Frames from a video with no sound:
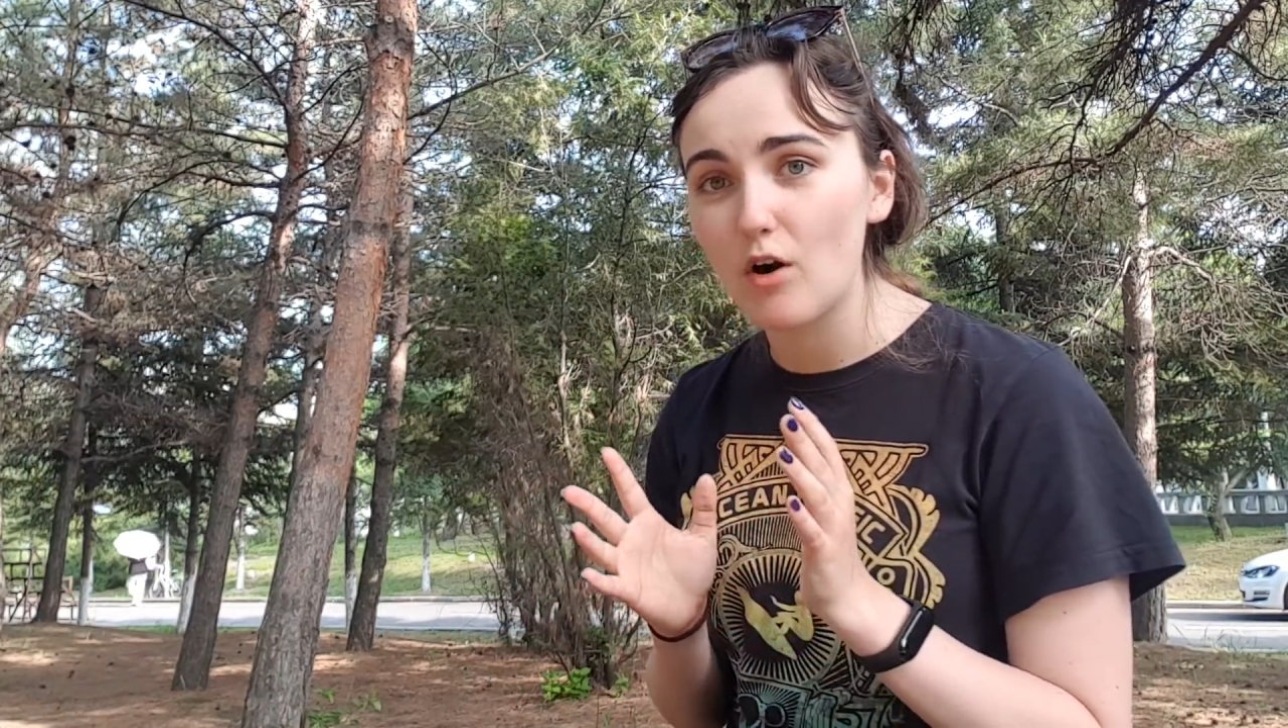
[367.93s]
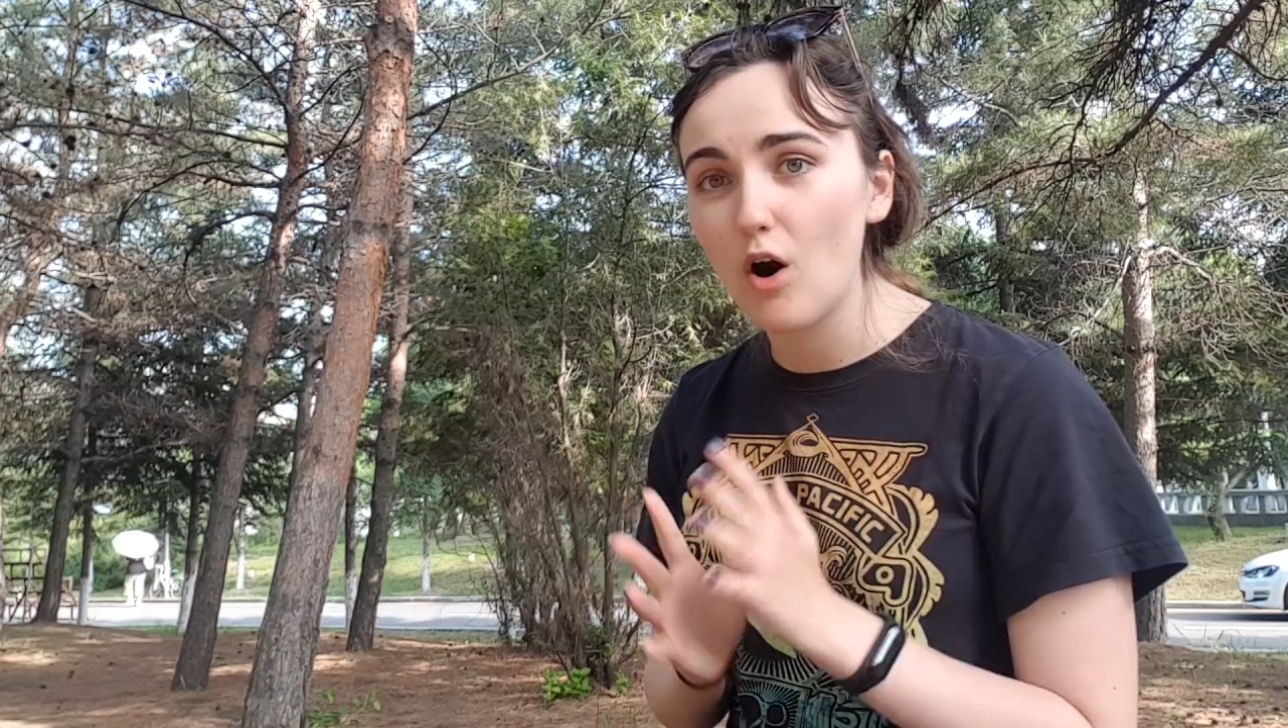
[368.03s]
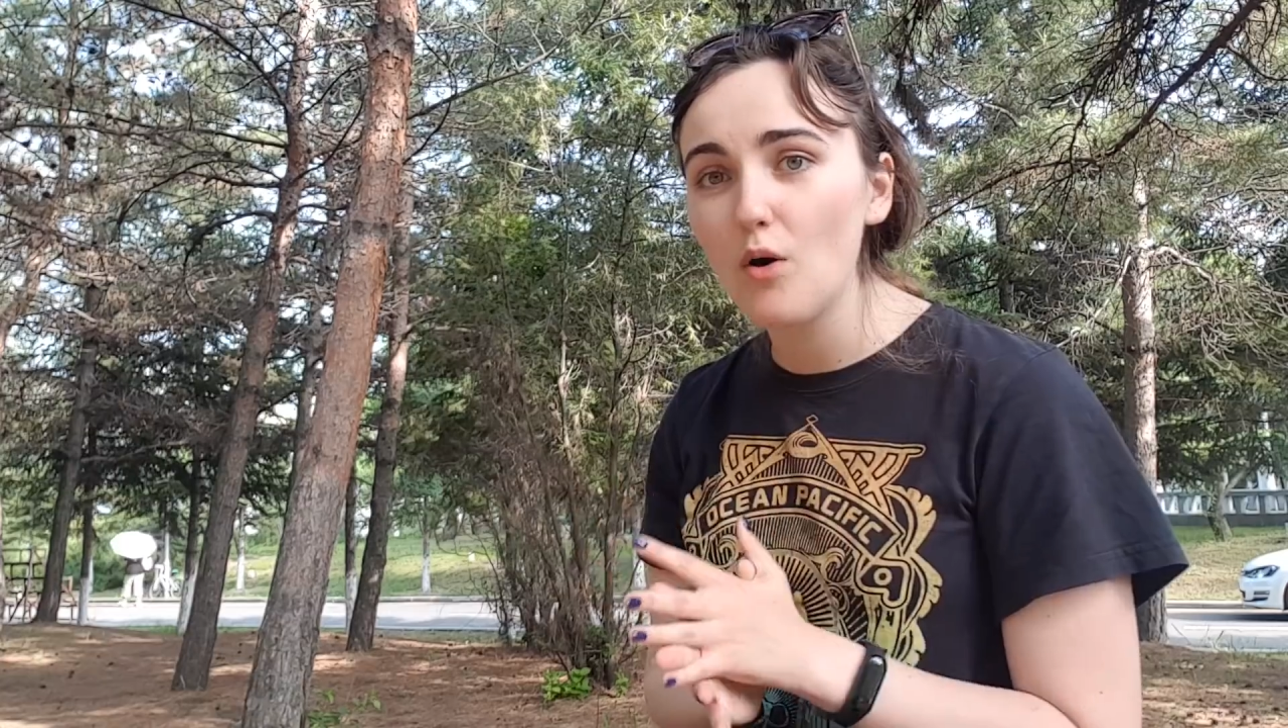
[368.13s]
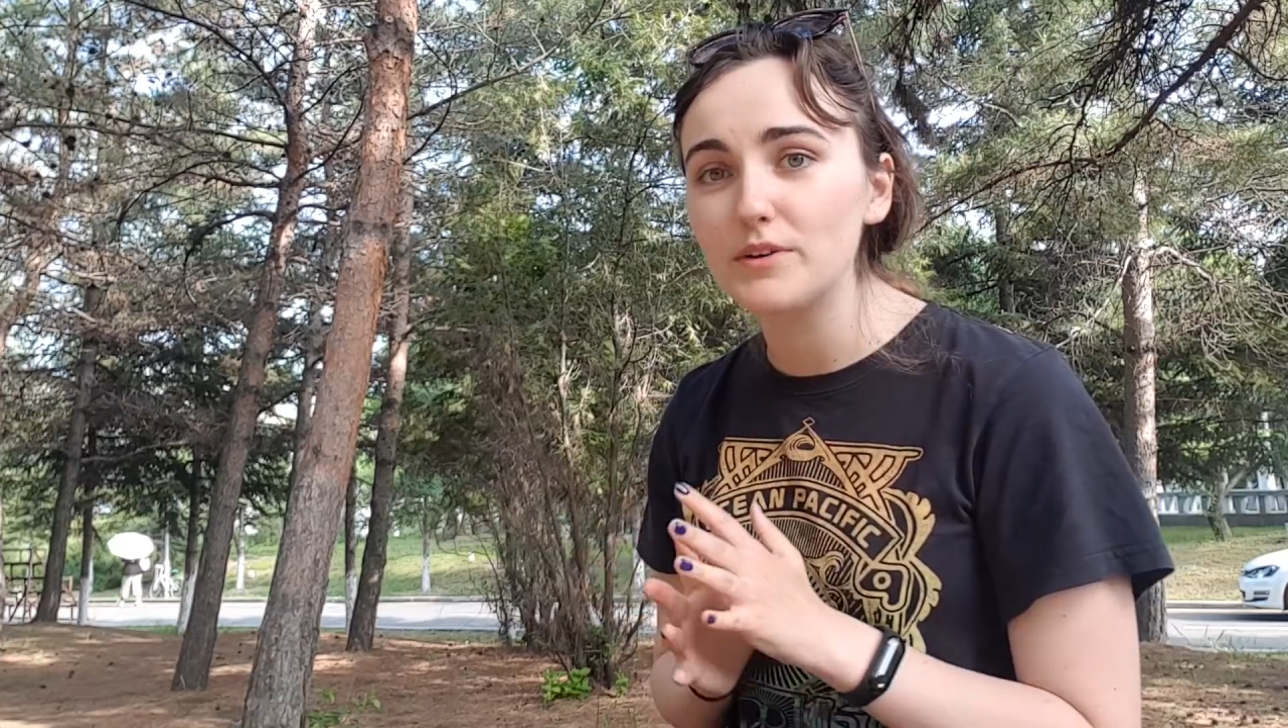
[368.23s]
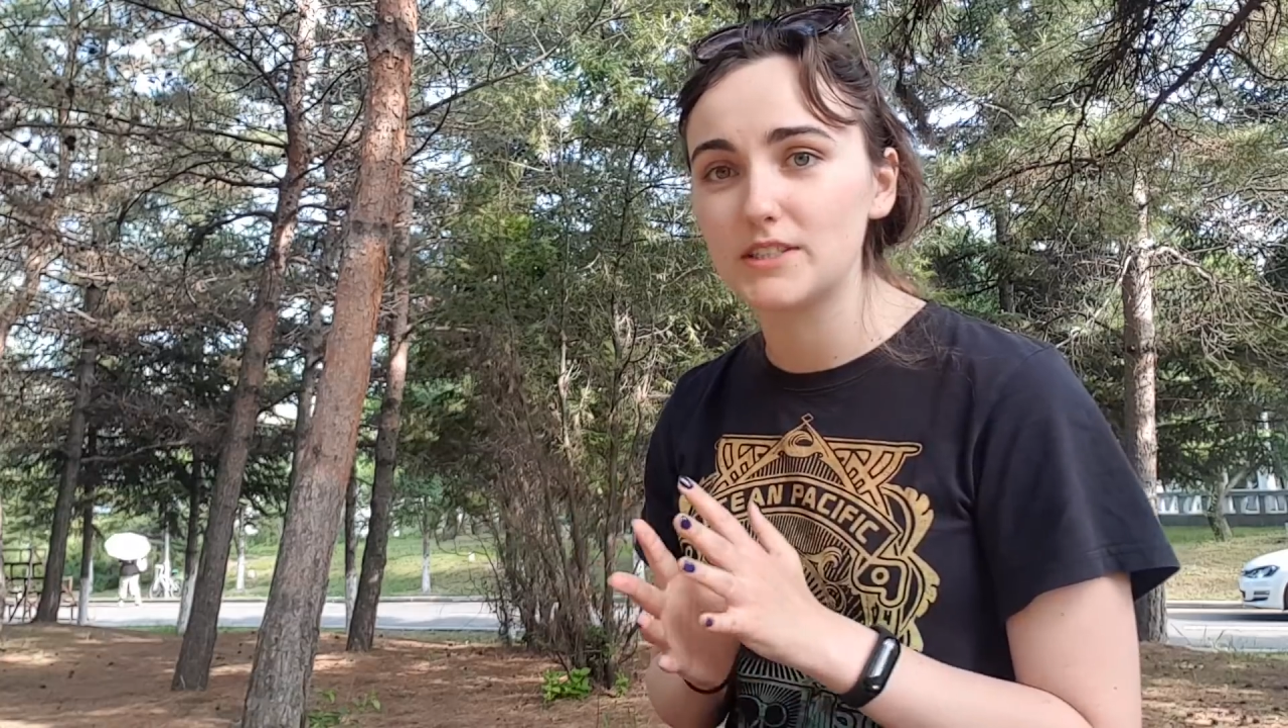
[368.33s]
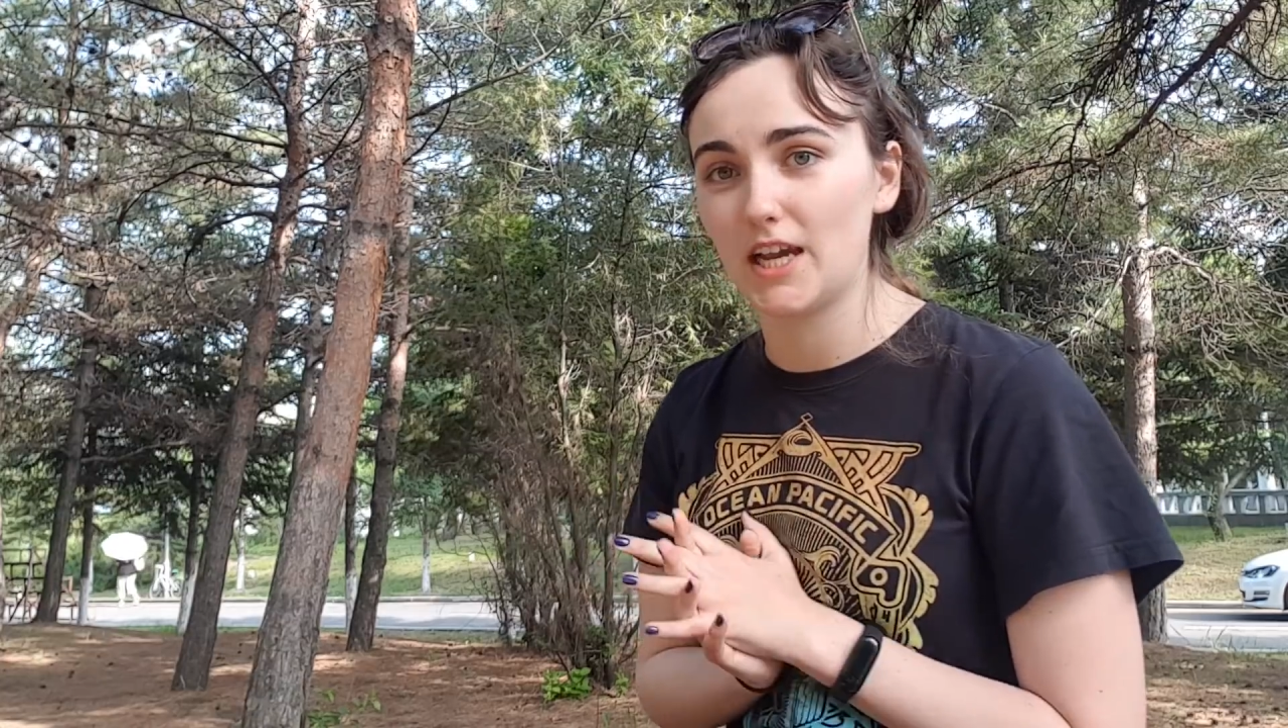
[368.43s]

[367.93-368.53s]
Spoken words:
always